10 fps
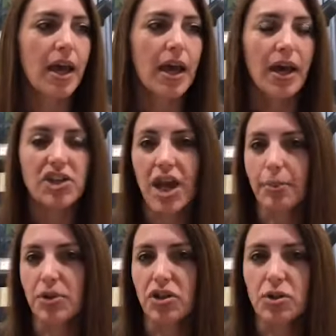a
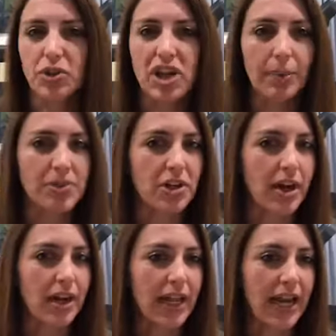chapter to a chapter
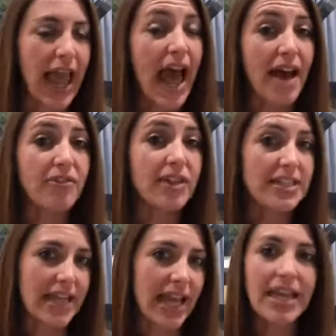and a half a
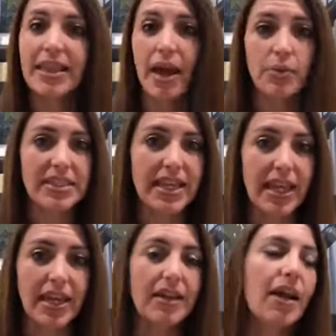day, and that was it.